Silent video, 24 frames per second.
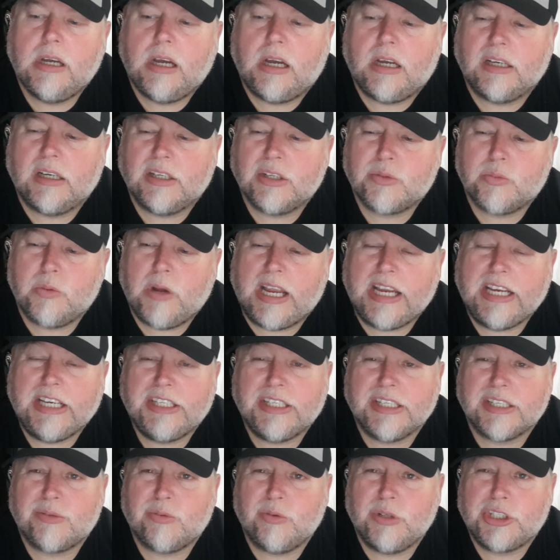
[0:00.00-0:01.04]
on his
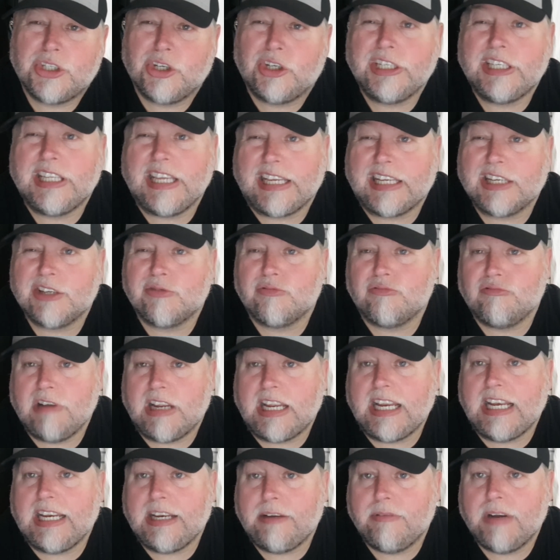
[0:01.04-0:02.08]
wages, which I think is
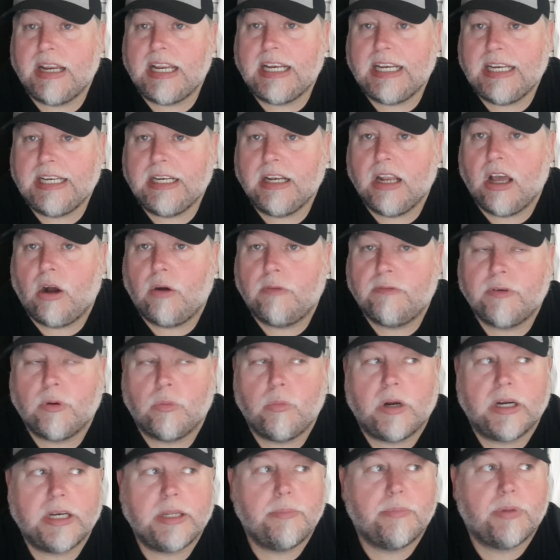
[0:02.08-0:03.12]
really, really low for
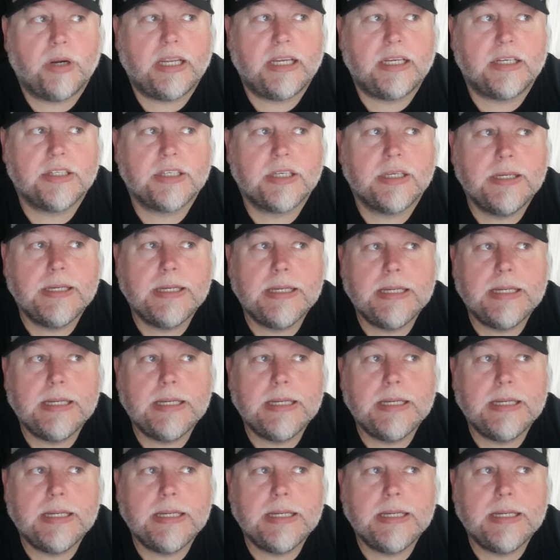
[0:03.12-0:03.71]
what he brings,